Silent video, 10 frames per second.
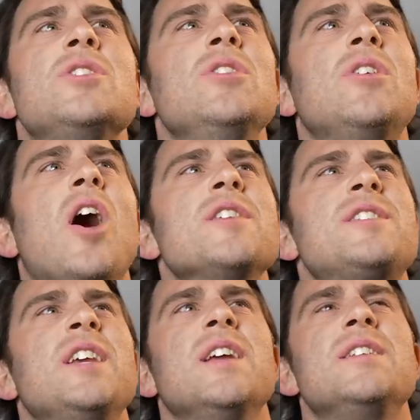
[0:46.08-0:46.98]
You guys
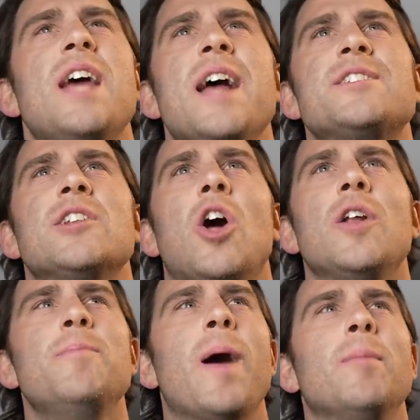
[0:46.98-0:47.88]
sing and dance a
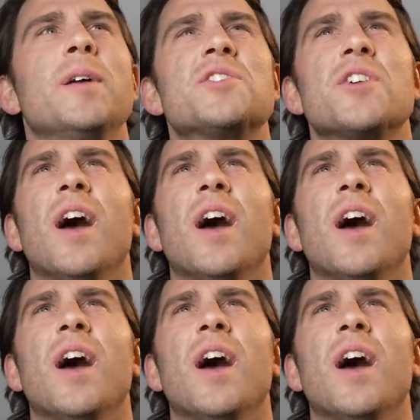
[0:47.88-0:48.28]
lot in public, do you?